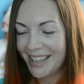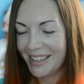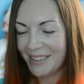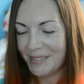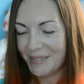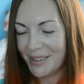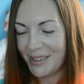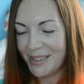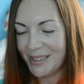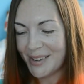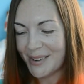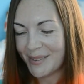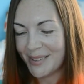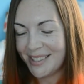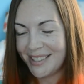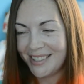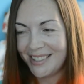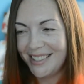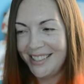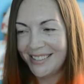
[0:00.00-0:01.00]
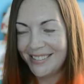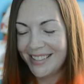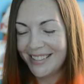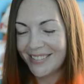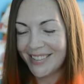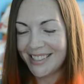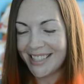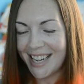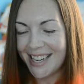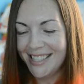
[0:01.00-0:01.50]
If you know what you're doing,
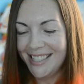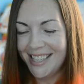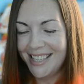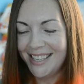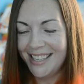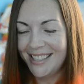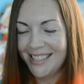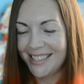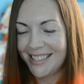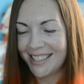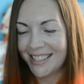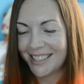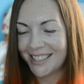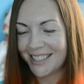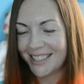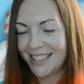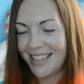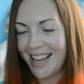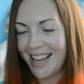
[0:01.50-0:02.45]
which I didn't until just